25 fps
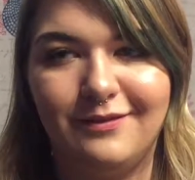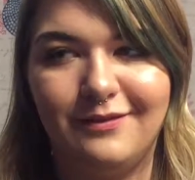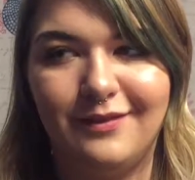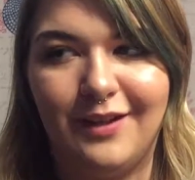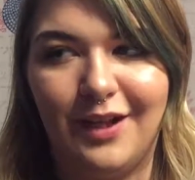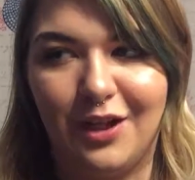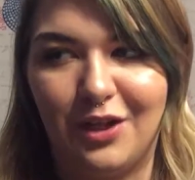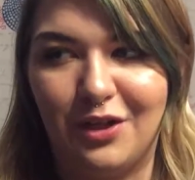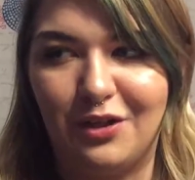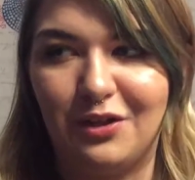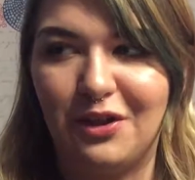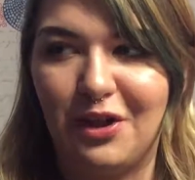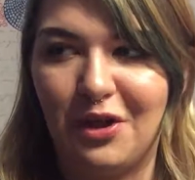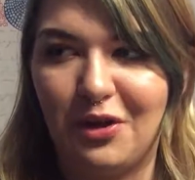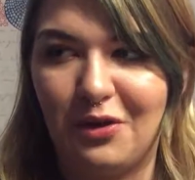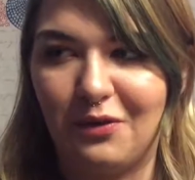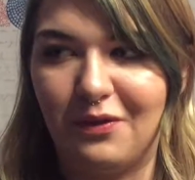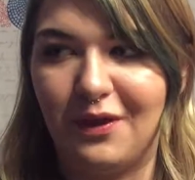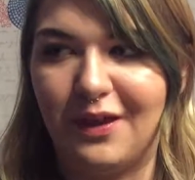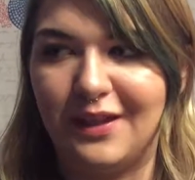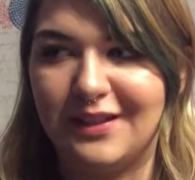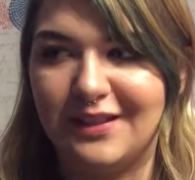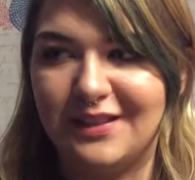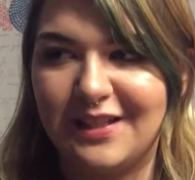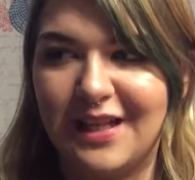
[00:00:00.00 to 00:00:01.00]
a glow
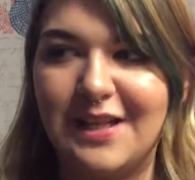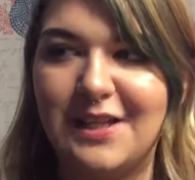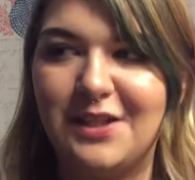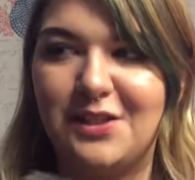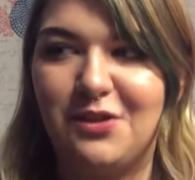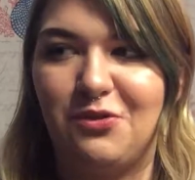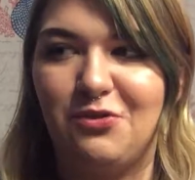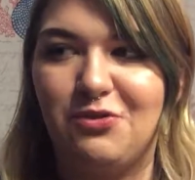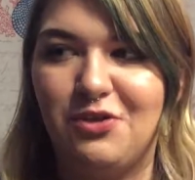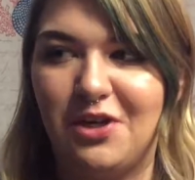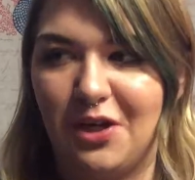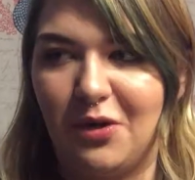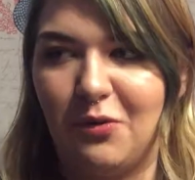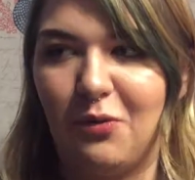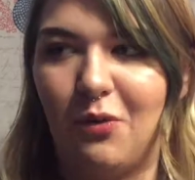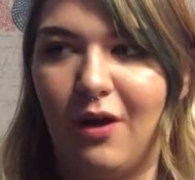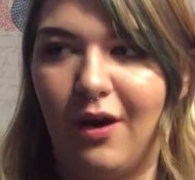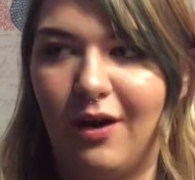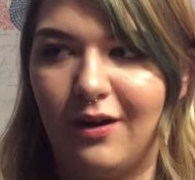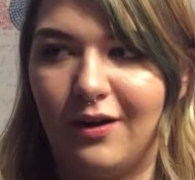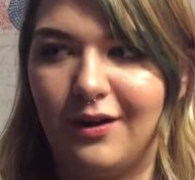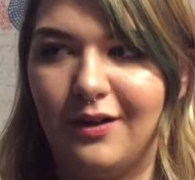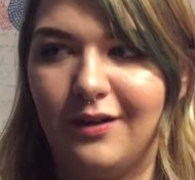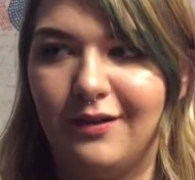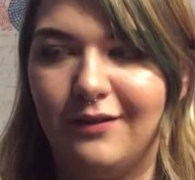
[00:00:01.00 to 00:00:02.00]
that says you drink
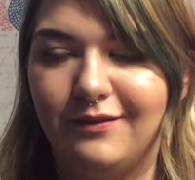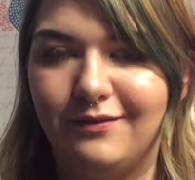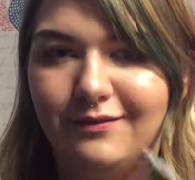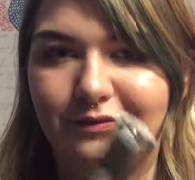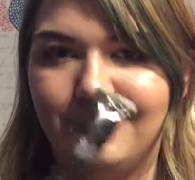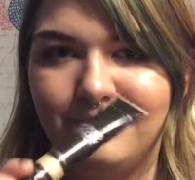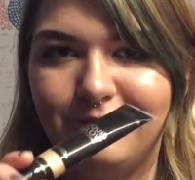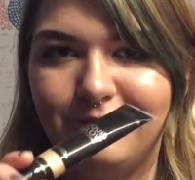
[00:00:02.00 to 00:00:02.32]
water,